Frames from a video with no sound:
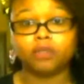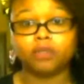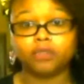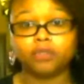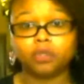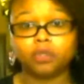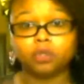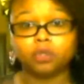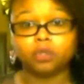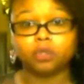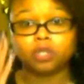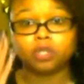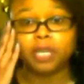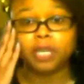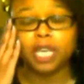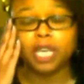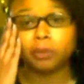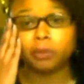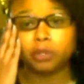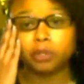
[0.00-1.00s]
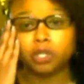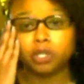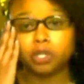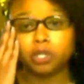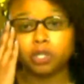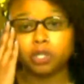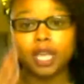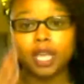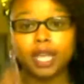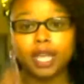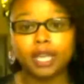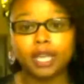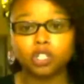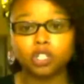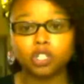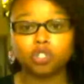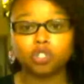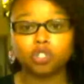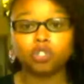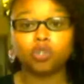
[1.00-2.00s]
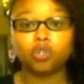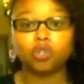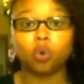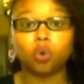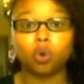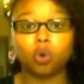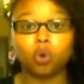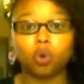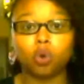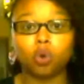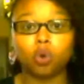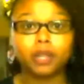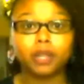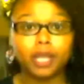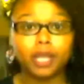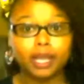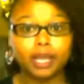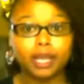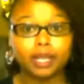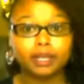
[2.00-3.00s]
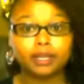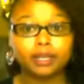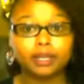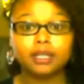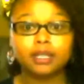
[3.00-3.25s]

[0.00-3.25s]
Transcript: You should be able to gauge your plan